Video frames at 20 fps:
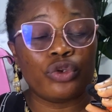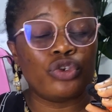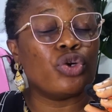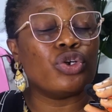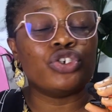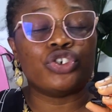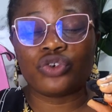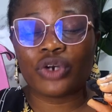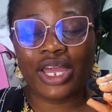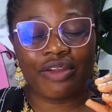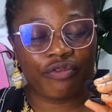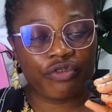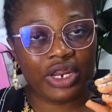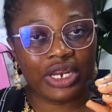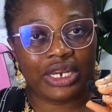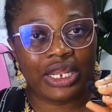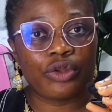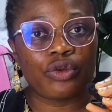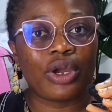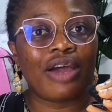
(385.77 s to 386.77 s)
your drive
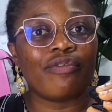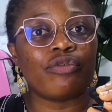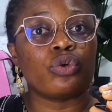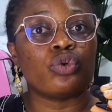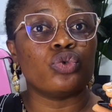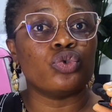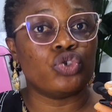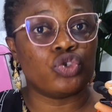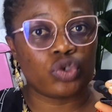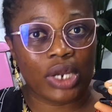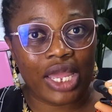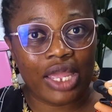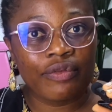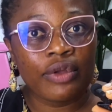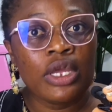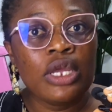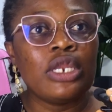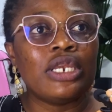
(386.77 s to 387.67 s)
rather. You have Google Drive.